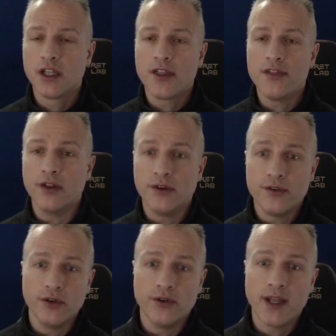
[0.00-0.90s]

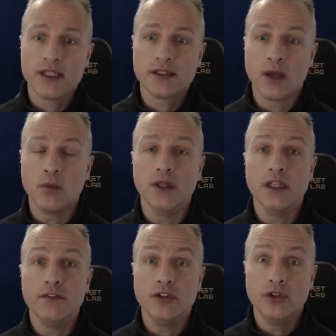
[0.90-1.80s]
The rest I will
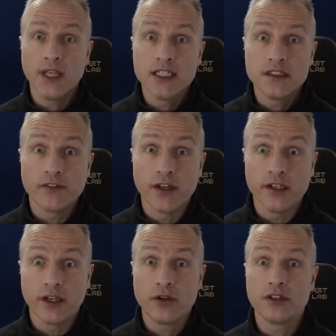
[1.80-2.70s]
leave to you guys to
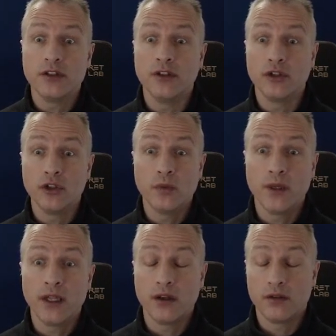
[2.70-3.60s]
find out. The good
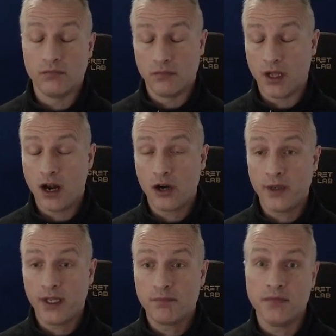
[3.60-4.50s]
way, the hard
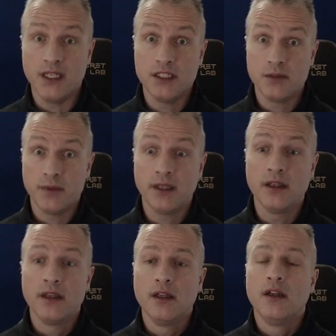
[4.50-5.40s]
way, the easy way.
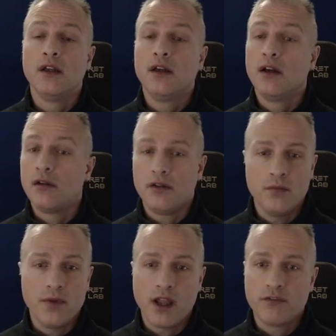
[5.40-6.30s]
You
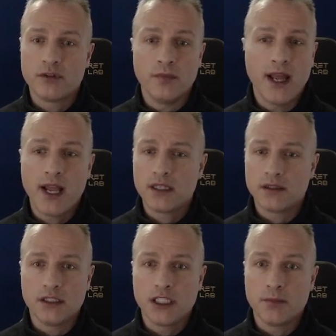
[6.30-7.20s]
might have some
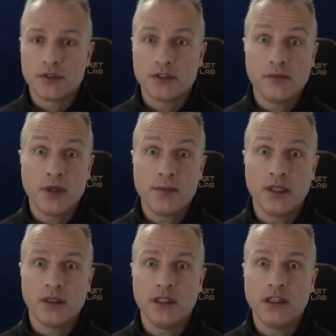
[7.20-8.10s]
excellent tips to
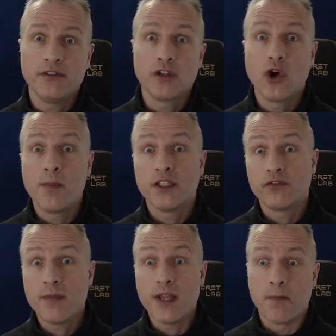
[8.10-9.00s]
maybe leave in the comments
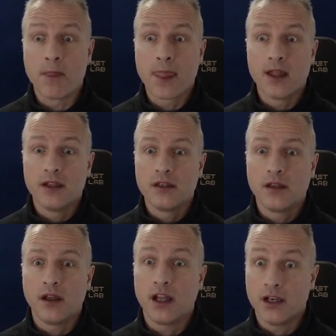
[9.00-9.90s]
for me,
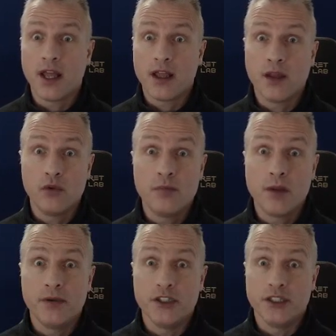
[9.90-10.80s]
and it would be
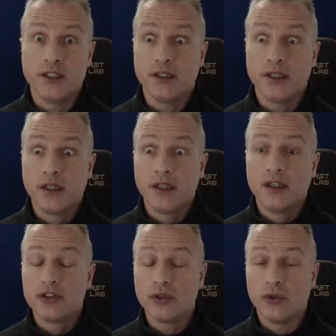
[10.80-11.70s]
appreciated.
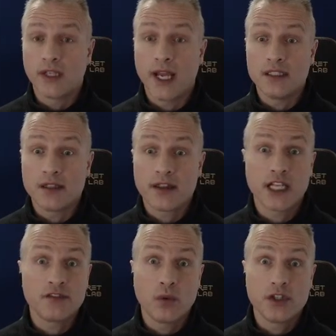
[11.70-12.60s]
So guys,
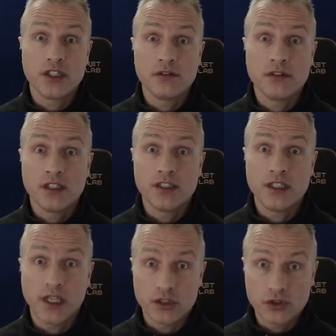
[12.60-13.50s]
thanks for watching. See
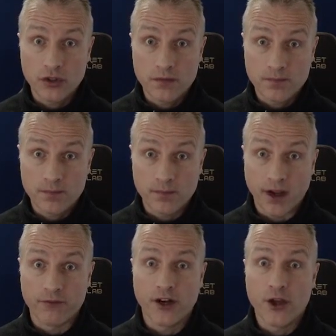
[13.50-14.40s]
you again soon.
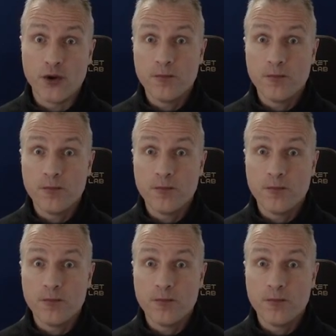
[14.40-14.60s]
Bye for now.